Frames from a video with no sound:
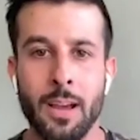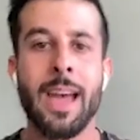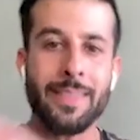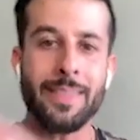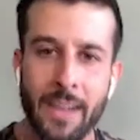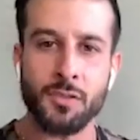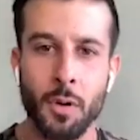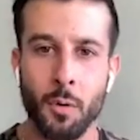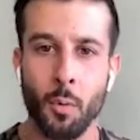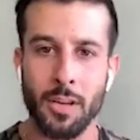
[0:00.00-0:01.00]
And that's
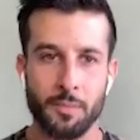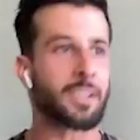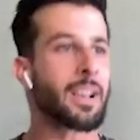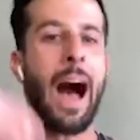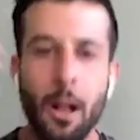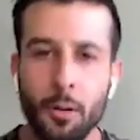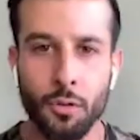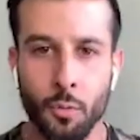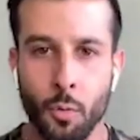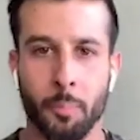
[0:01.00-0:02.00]
what it was. It was like, I'll do
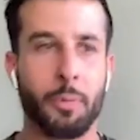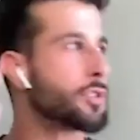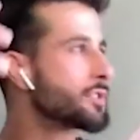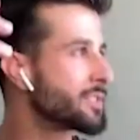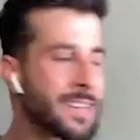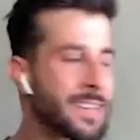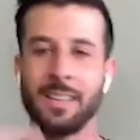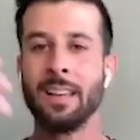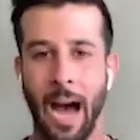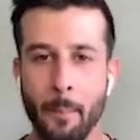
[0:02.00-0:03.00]
the work because this,
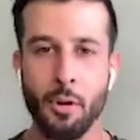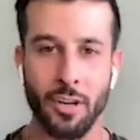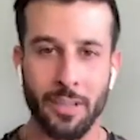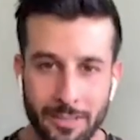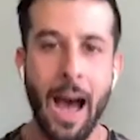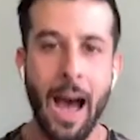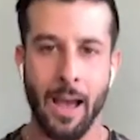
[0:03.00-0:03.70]
I'm gonna die.